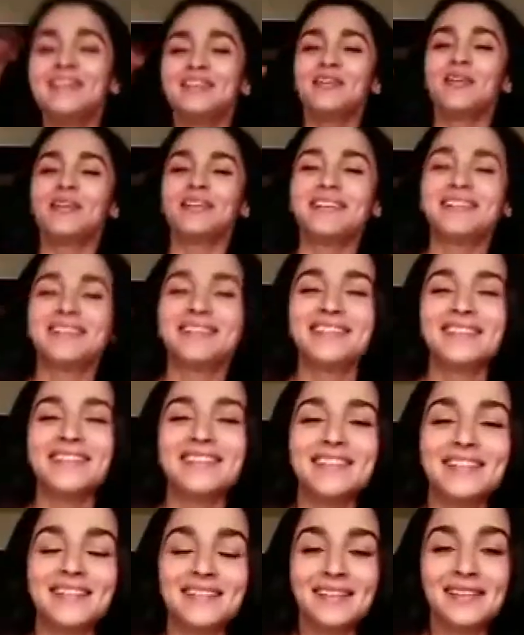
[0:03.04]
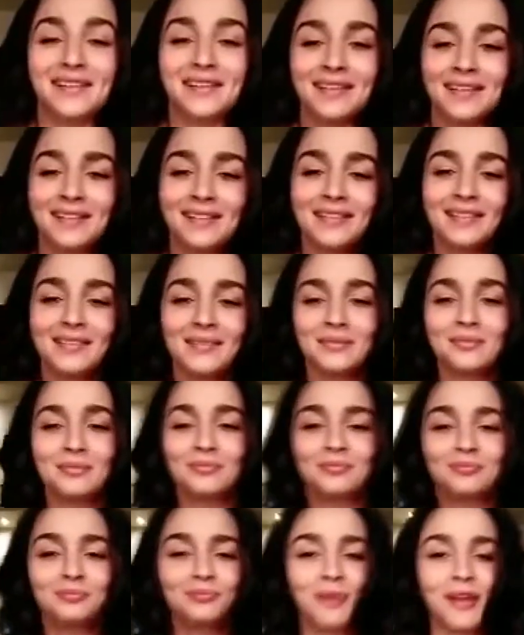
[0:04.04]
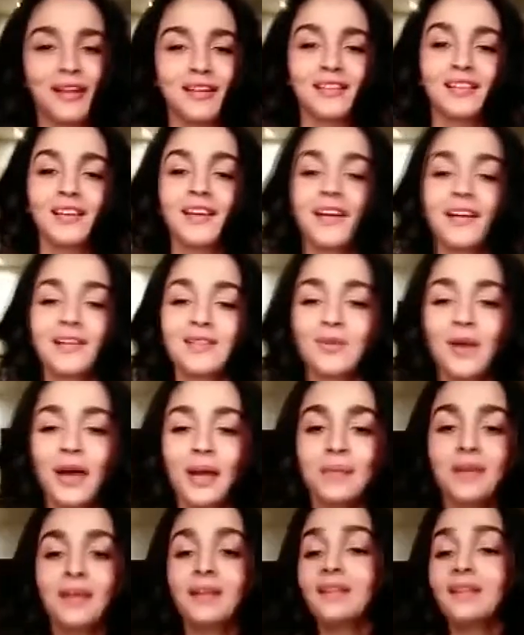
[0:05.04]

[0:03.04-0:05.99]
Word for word: Sorry, the signal went. So I'm